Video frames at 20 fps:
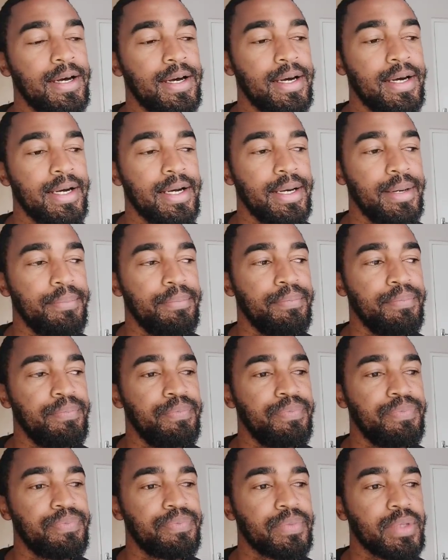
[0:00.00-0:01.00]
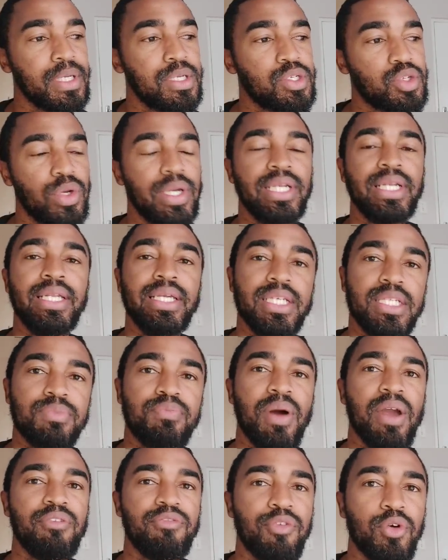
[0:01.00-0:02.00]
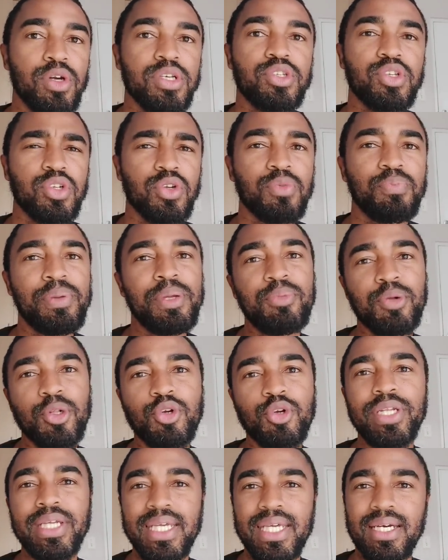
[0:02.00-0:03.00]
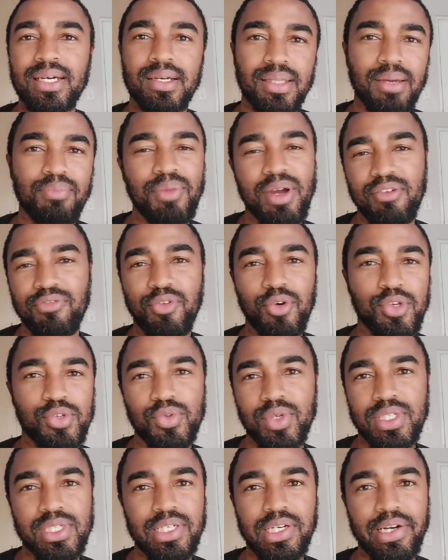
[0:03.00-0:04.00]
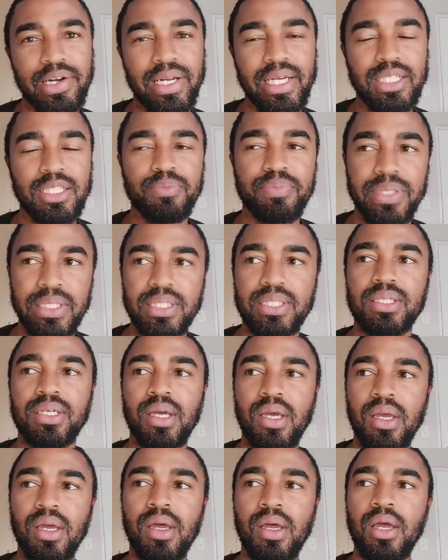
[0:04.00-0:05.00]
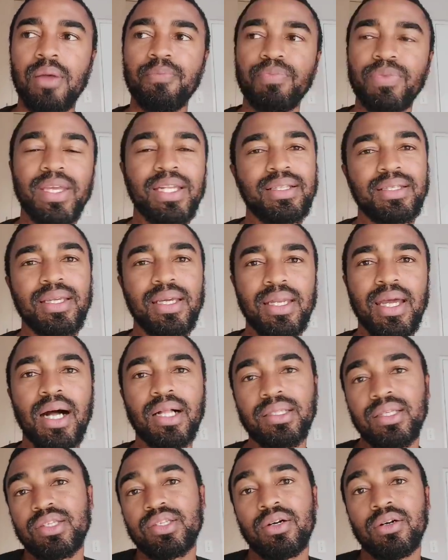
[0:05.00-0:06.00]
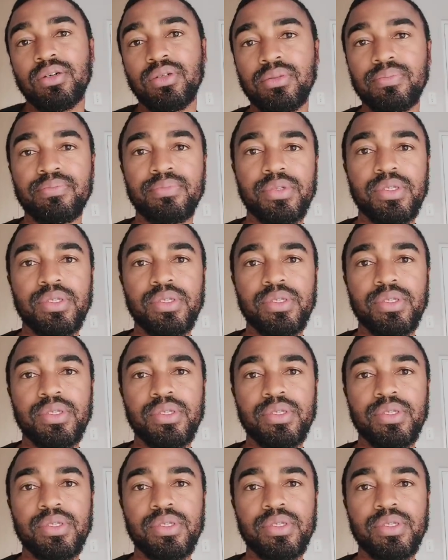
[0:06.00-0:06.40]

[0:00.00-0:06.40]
So at least my voice, you know, people could hear that my voice wasn't great, but it held its own.